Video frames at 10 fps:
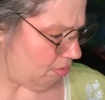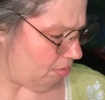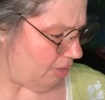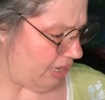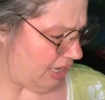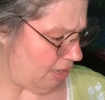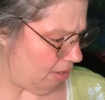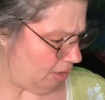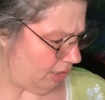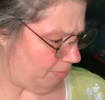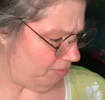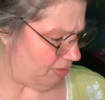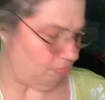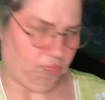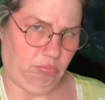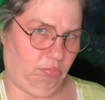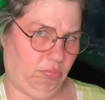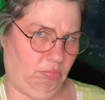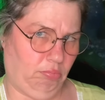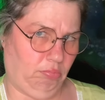neon lipstick.
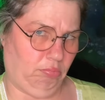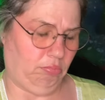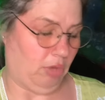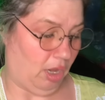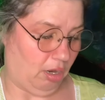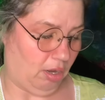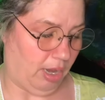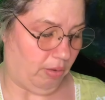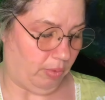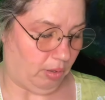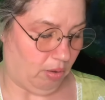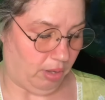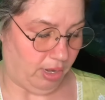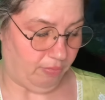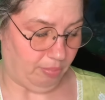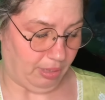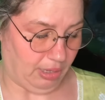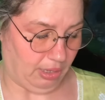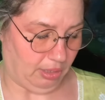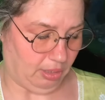I, I don't recall ever
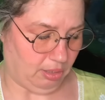buying